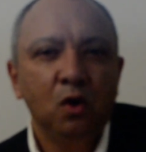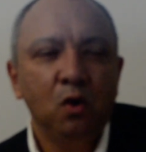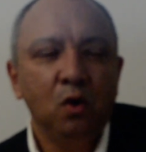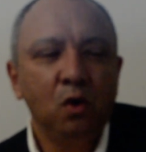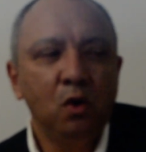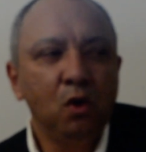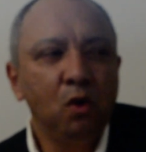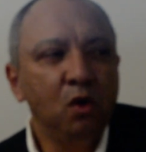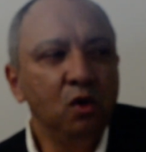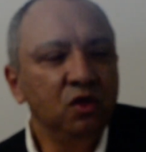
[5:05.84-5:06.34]

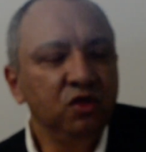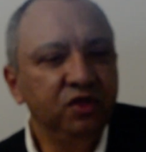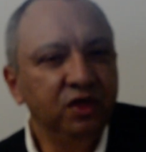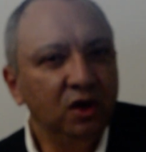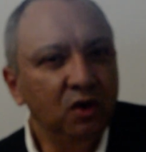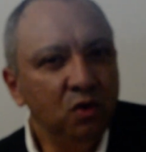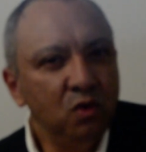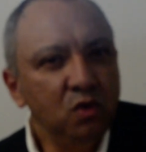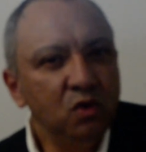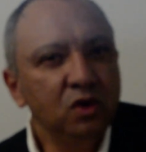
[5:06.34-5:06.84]

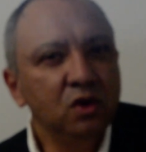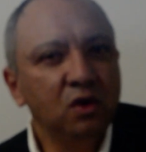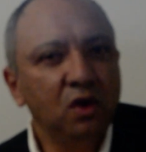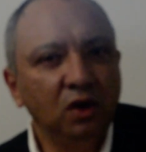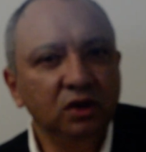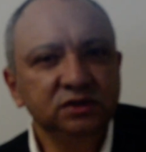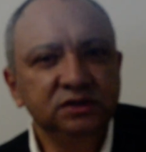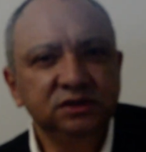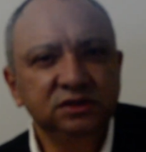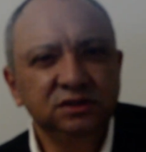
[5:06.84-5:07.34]
Although
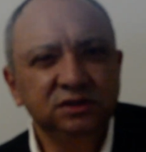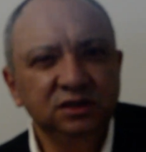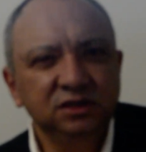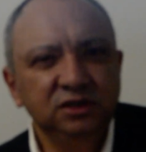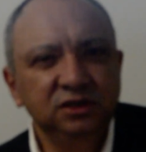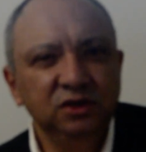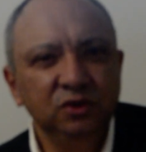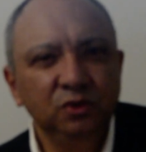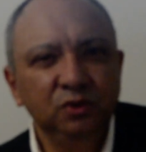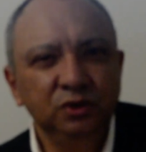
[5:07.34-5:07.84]

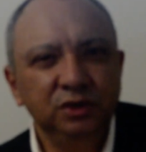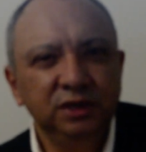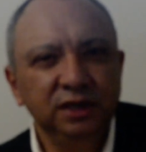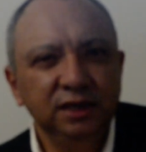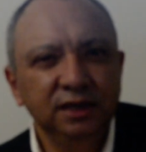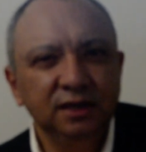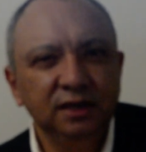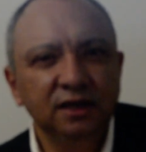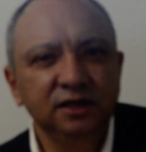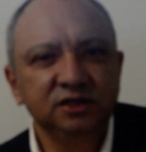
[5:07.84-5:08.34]

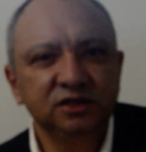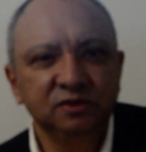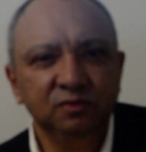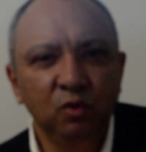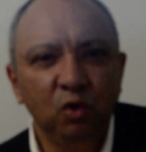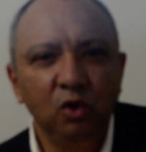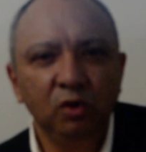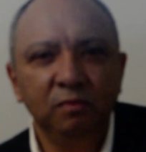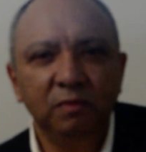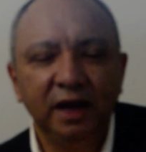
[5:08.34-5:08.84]
constituting a
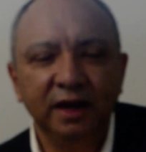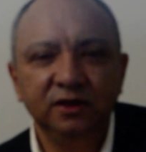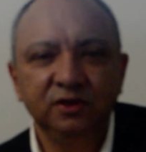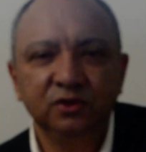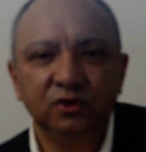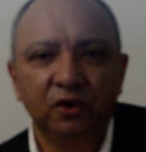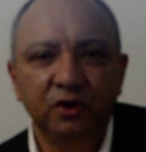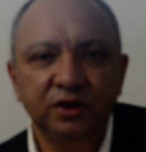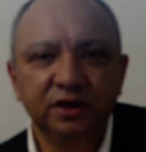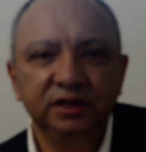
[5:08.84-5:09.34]
small
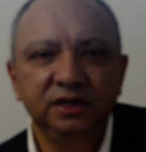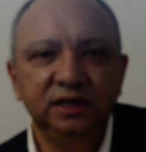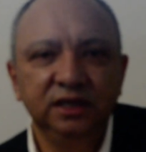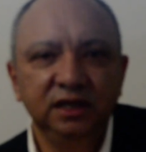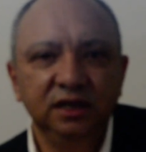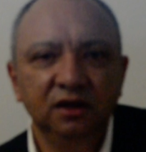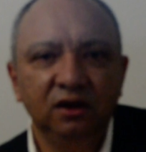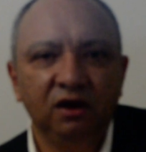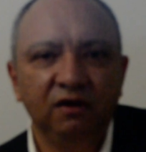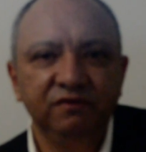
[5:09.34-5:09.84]

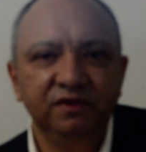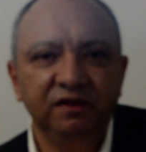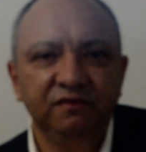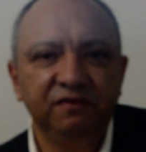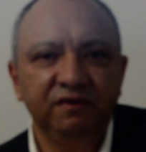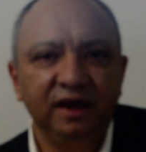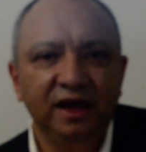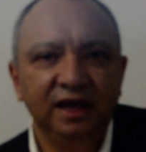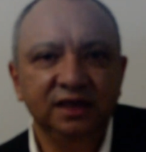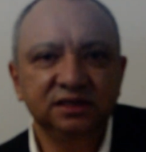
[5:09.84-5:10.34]
minority of the
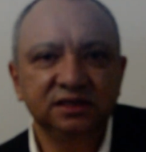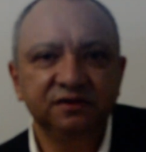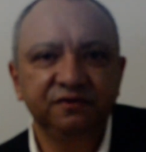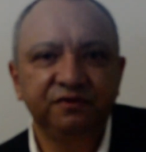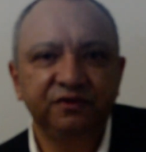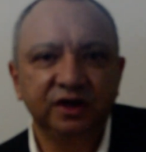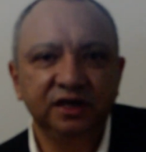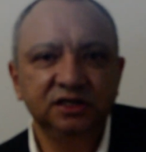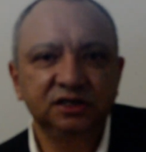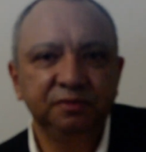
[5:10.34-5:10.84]
vast
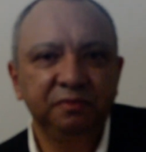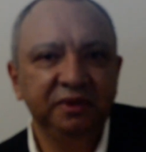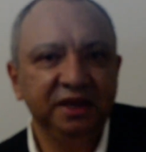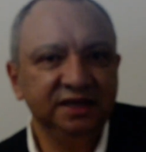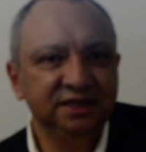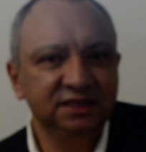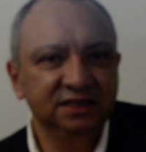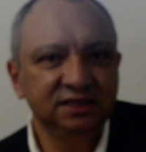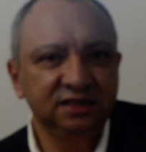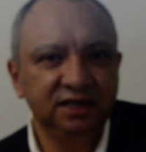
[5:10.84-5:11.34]
French
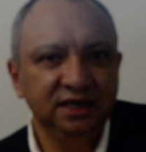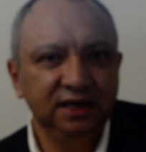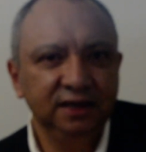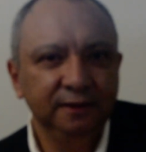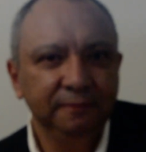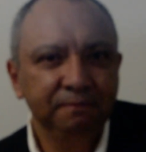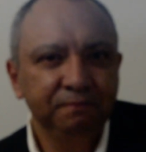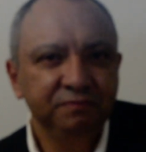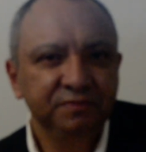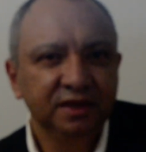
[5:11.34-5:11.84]
peasantry,
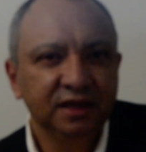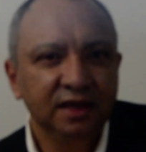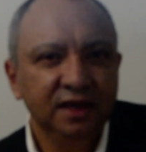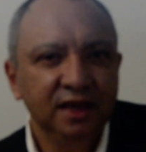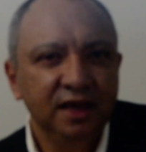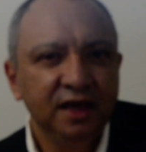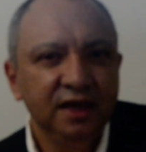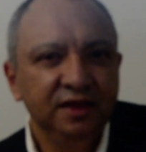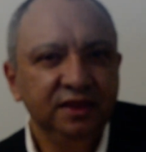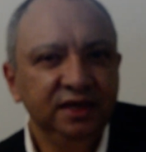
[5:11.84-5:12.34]

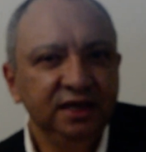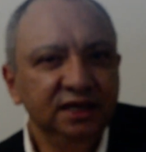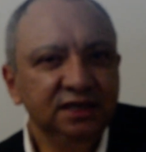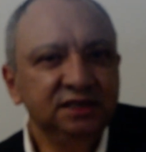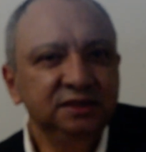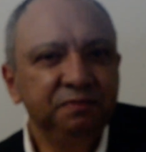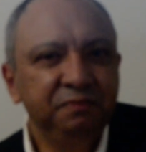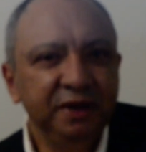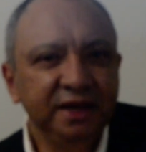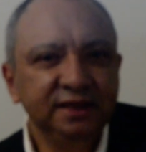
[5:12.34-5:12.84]

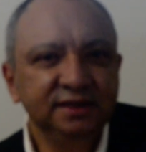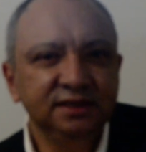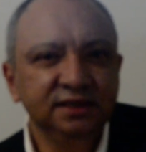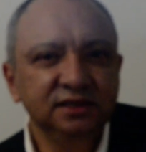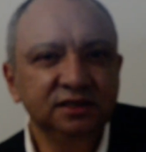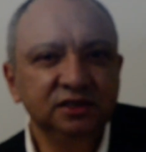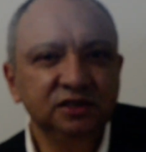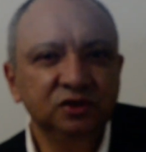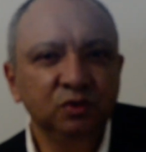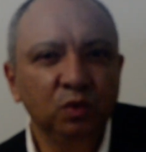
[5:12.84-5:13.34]
these
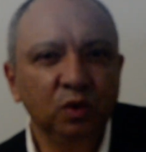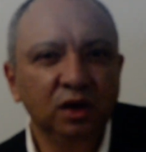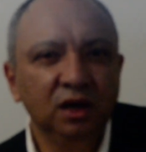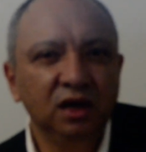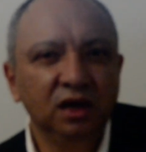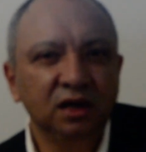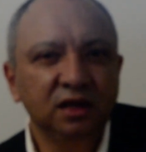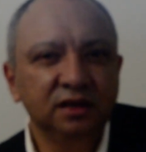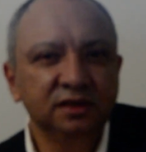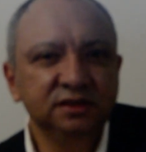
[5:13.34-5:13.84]
peasants
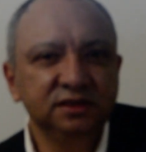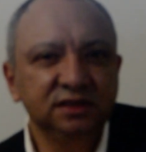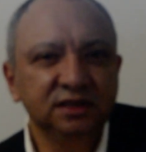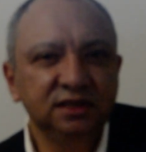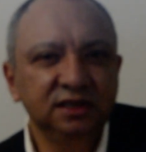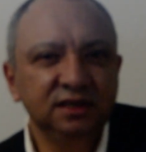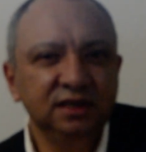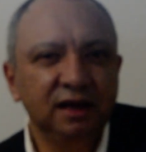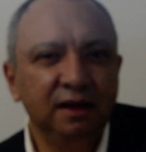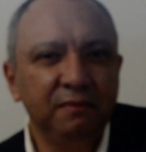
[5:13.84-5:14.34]
were
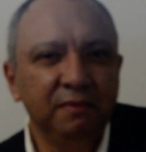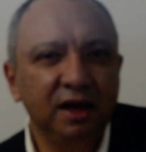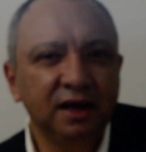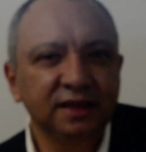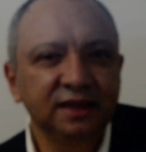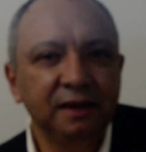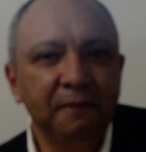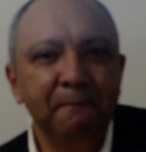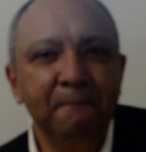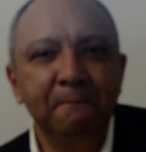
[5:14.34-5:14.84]
considered among
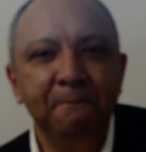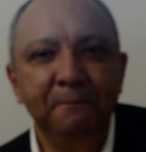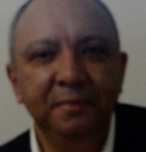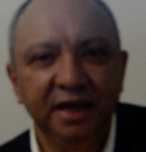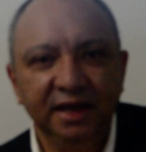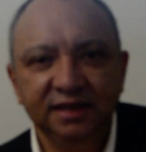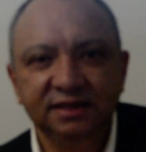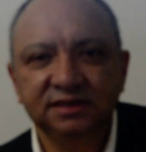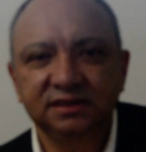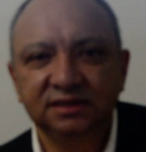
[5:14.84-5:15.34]
the
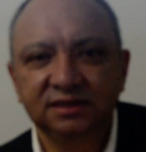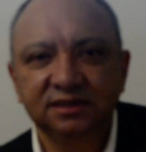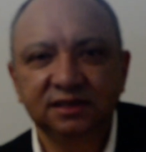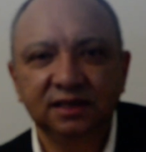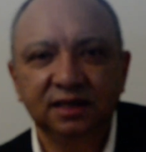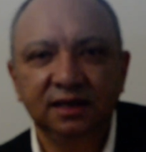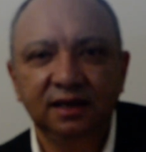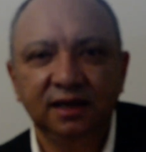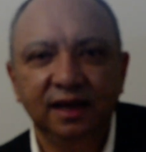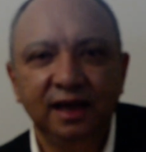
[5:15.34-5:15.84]
best
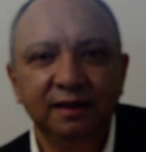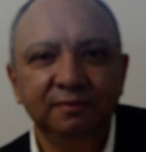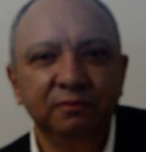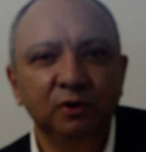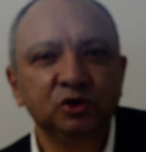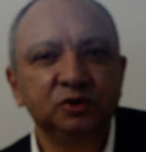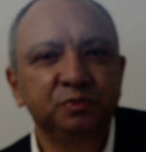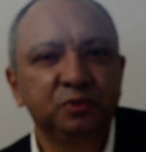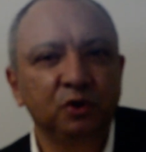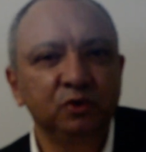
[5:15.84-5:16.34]
and
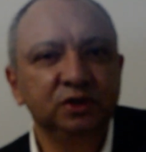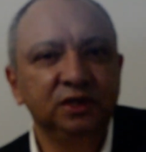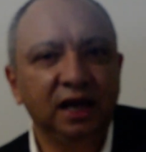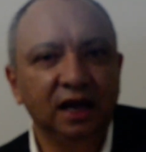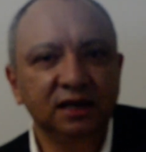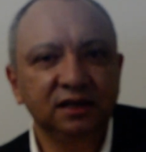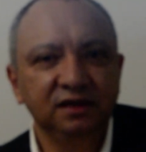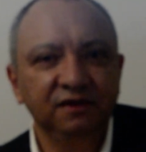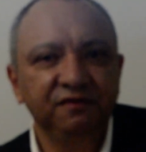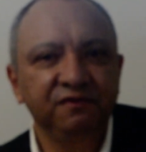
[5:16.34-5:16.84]
most
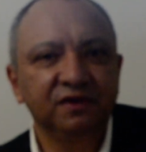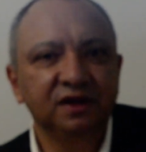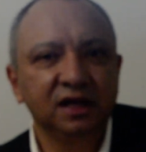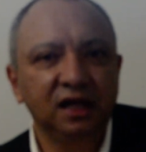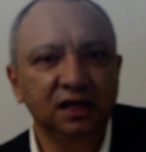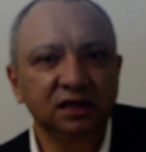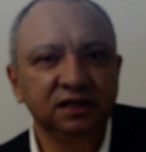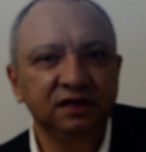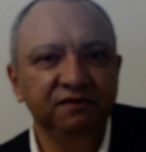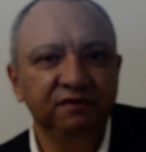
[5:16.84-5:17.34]
productive
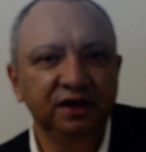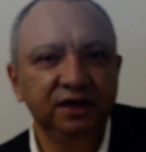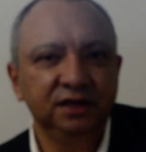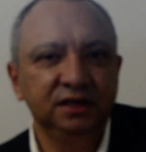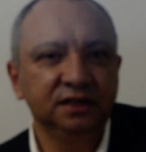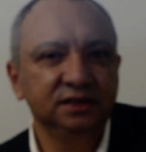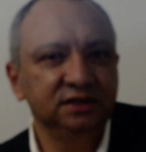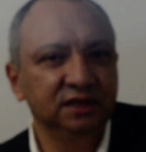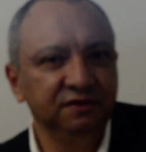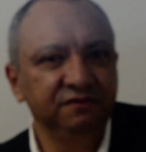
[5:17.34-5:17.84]

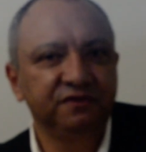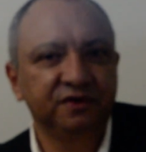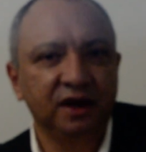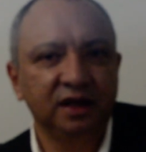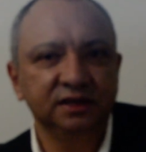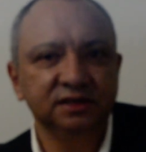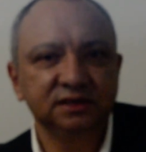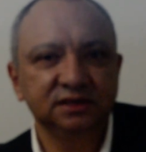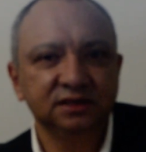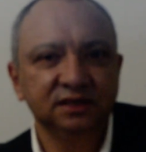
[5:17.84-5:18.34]
cultivators in
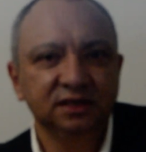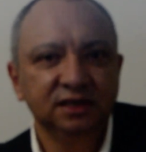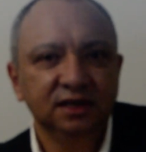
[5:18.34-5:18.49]
France,